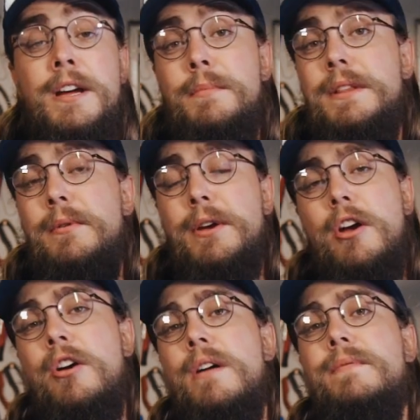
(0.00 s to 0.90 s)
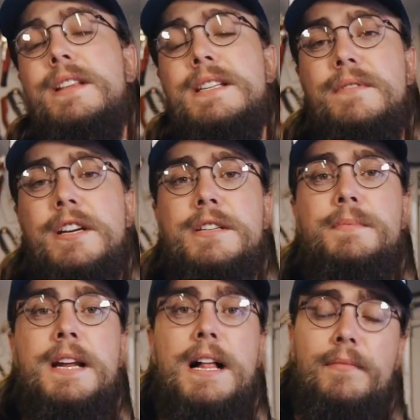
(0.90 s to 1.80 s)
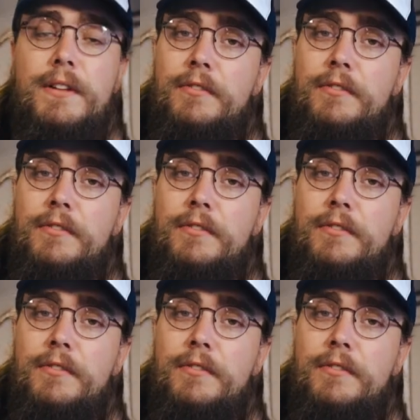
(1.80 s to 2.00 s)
But there we go. Hopefully this video has been helpful.